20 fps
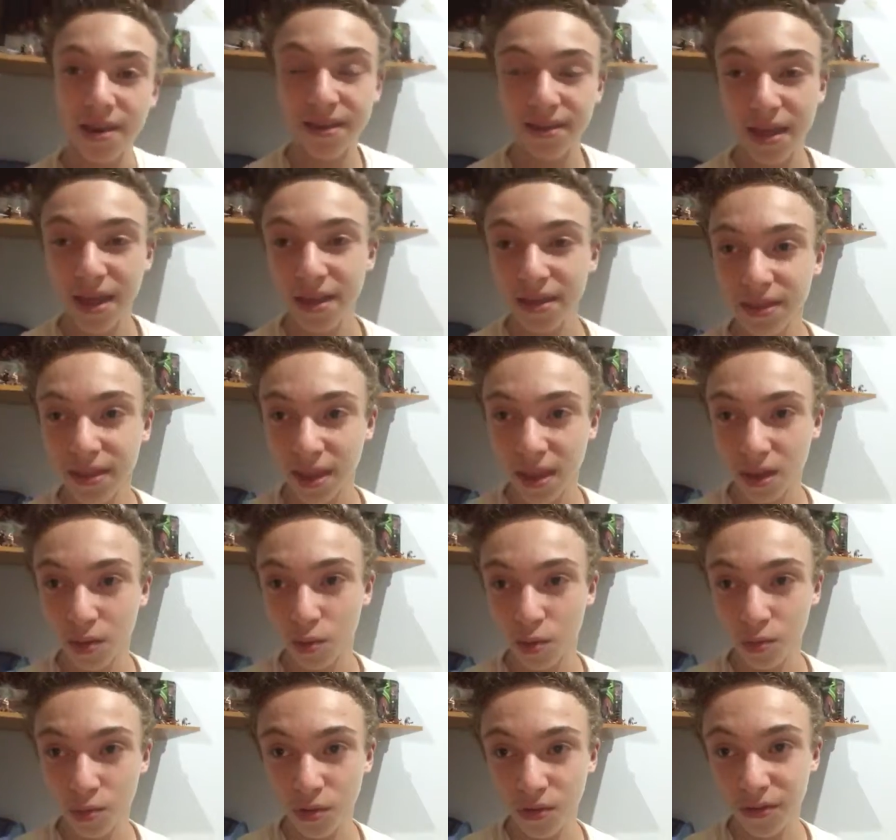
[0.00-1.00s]
Then they
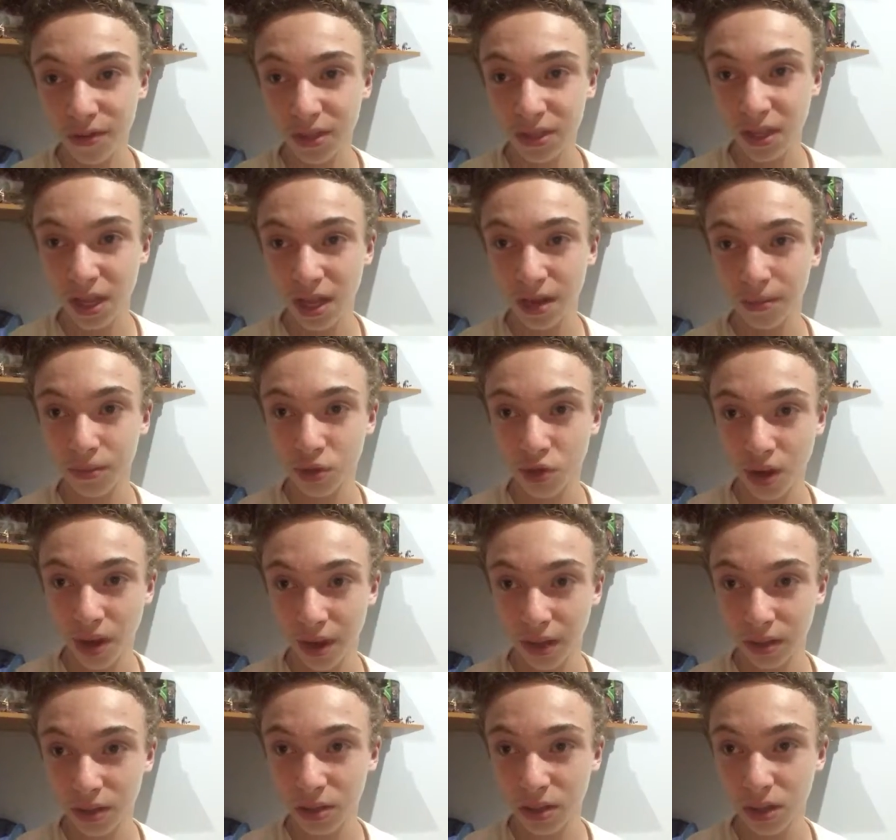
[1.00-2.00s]
removed the stand-up
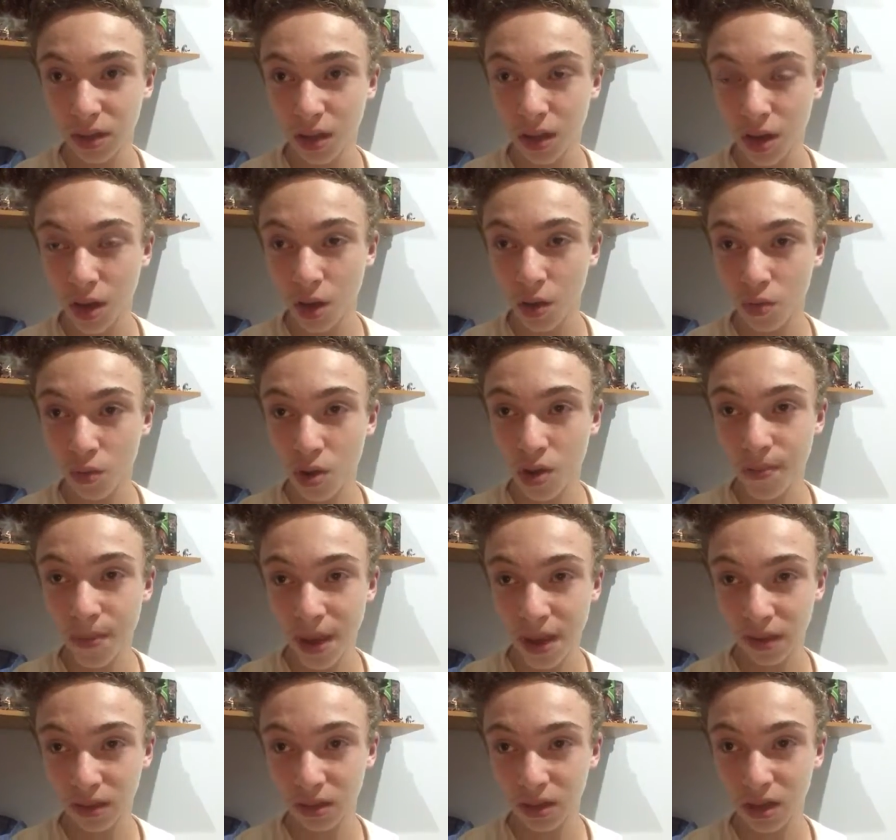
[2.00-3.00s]
trains,
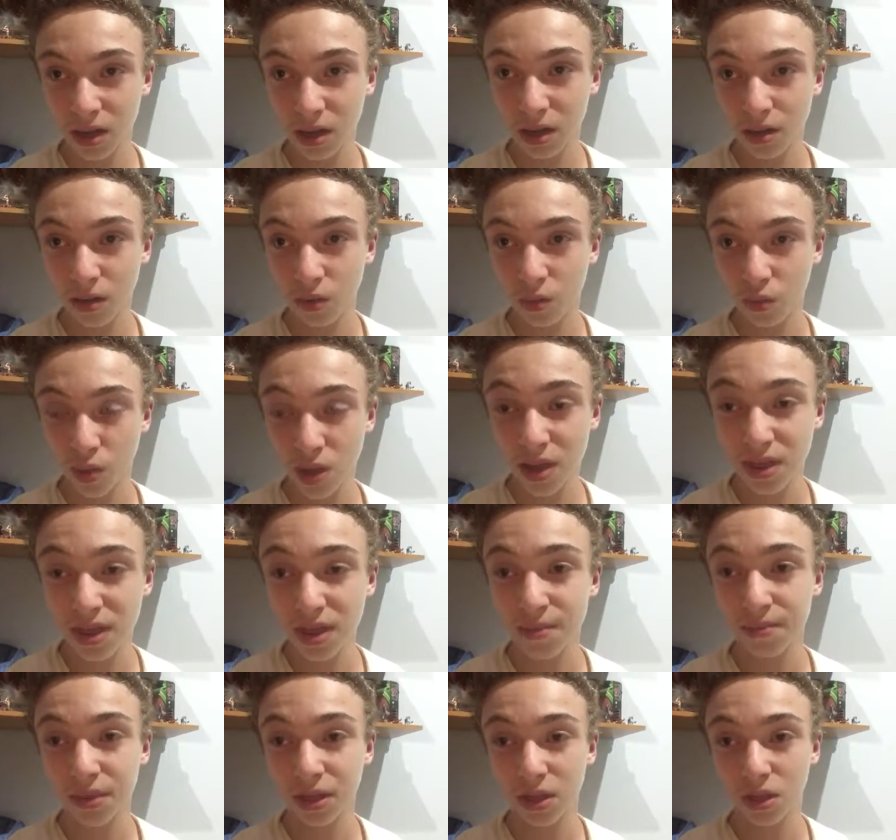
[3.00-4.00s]
repainted it,
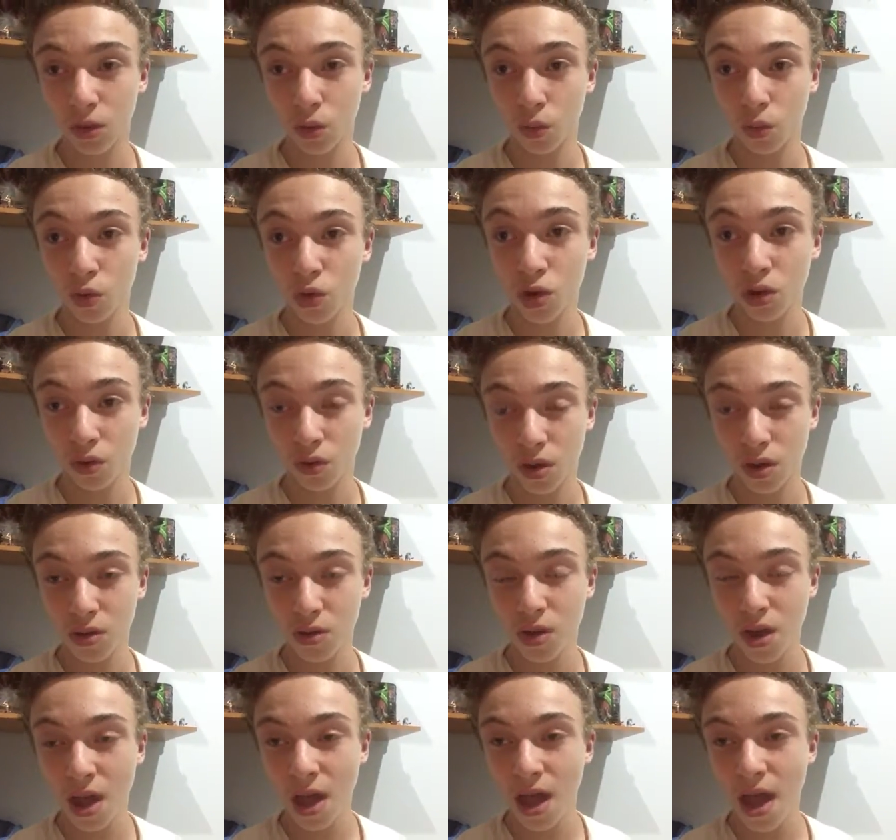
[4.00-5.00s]
rethemed it to
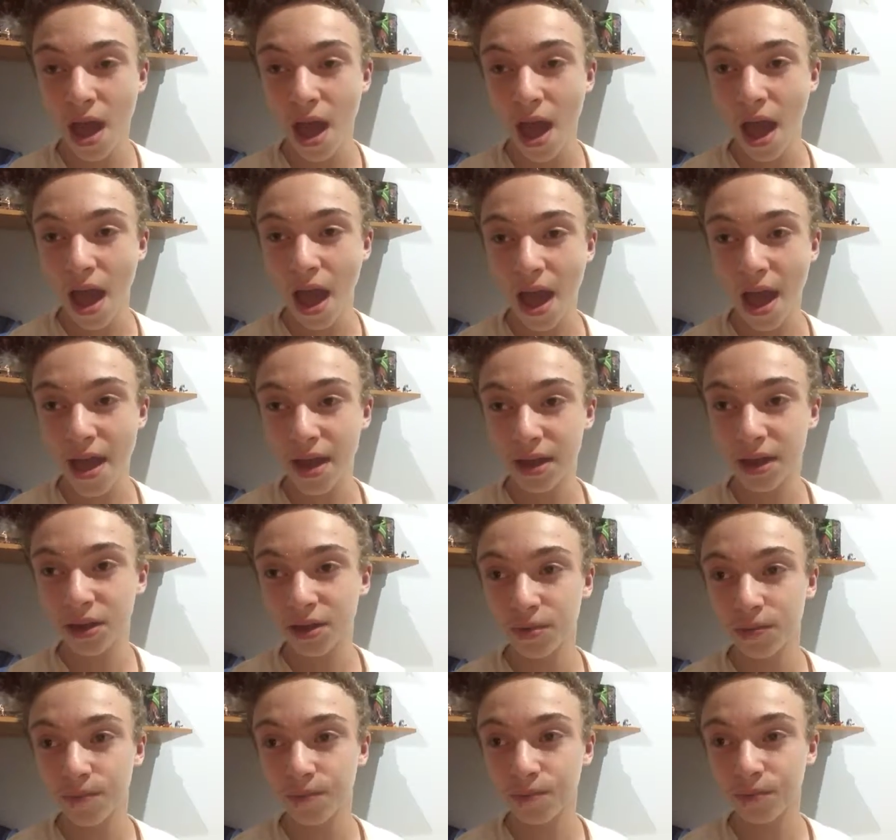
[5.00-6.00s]
Rougarou,
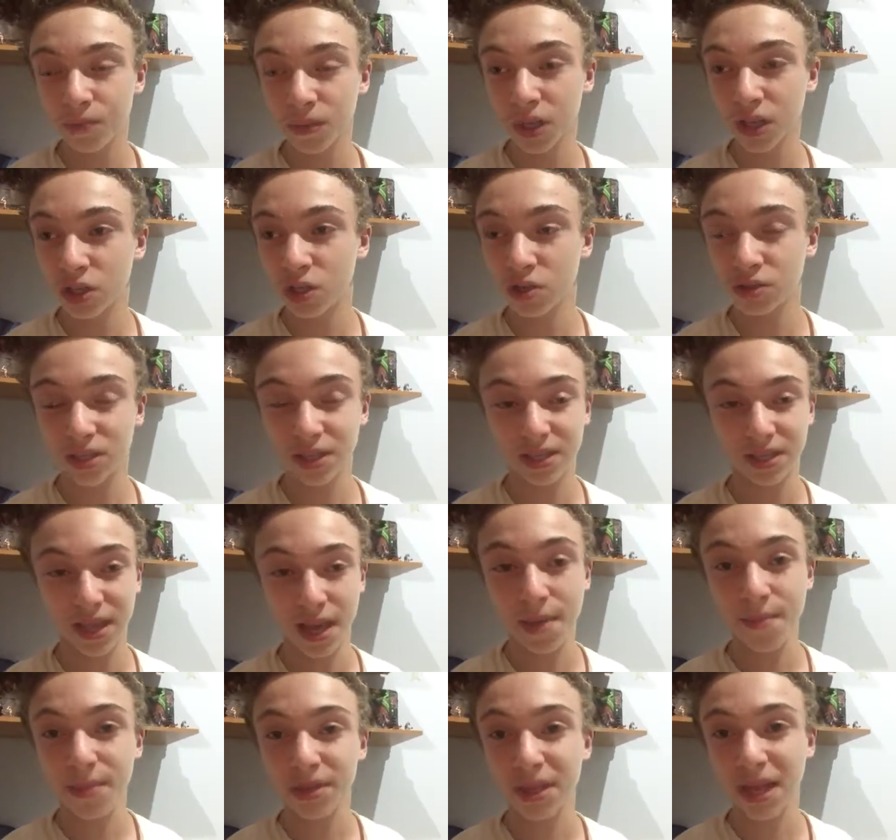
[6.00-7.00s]
and so it's the
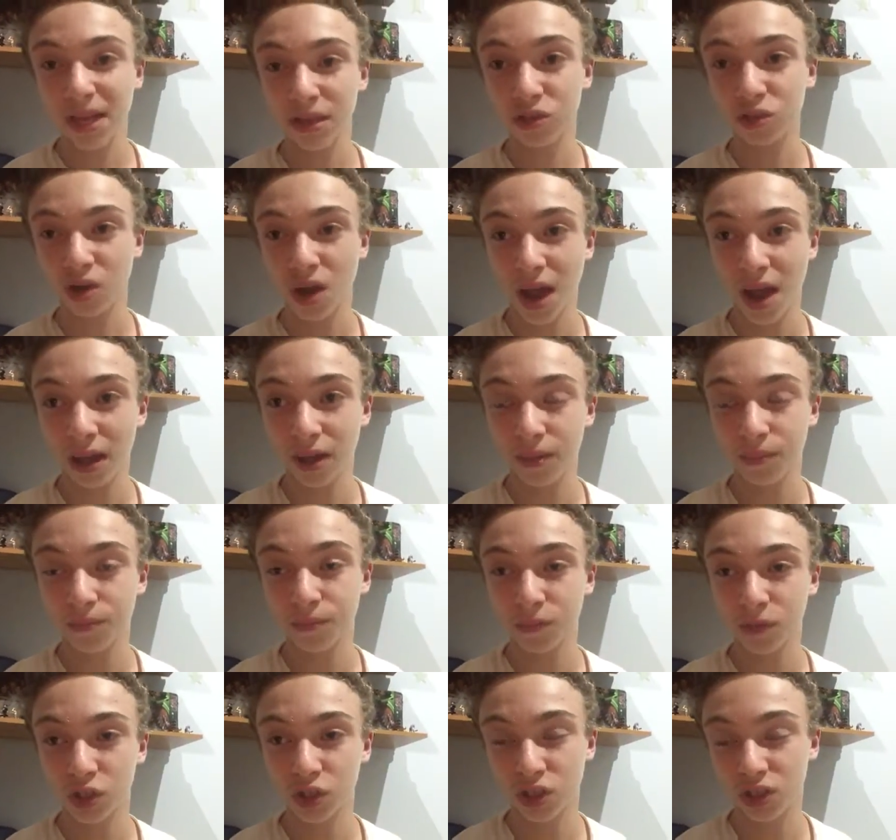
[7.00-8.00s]
same exact track,
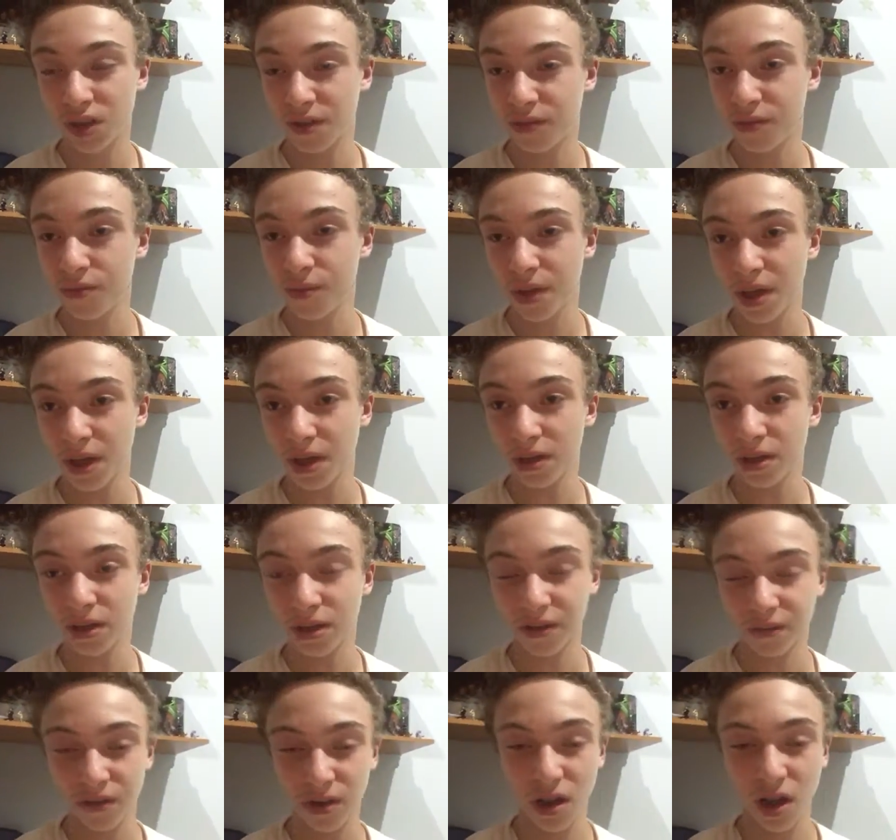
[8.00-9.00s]
just different paint,
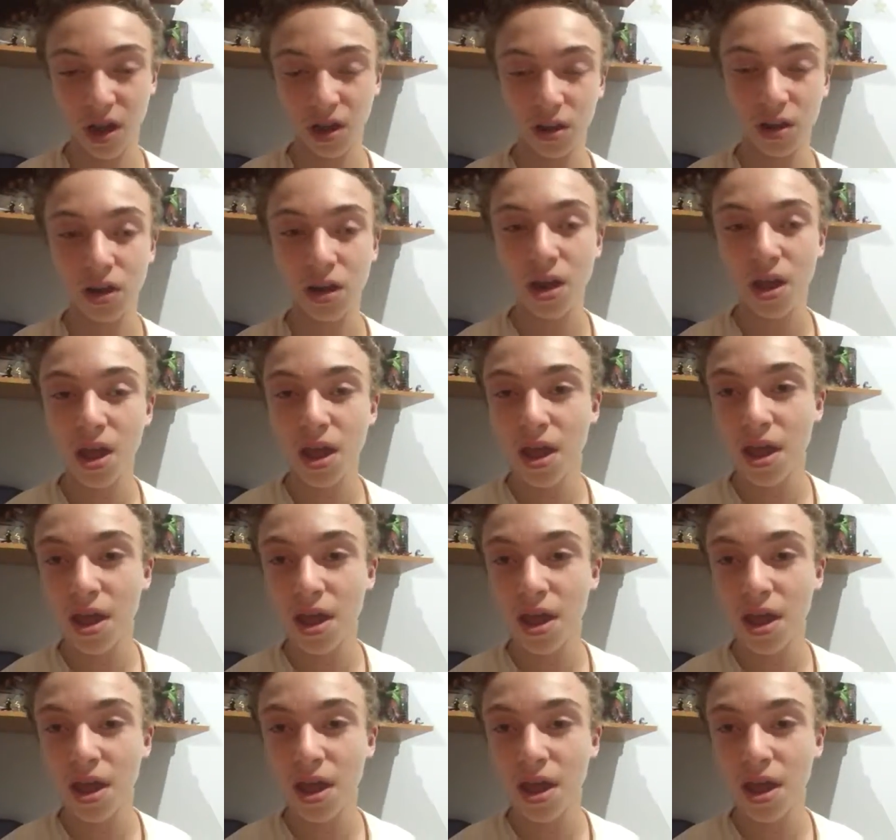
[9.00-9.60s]
different color,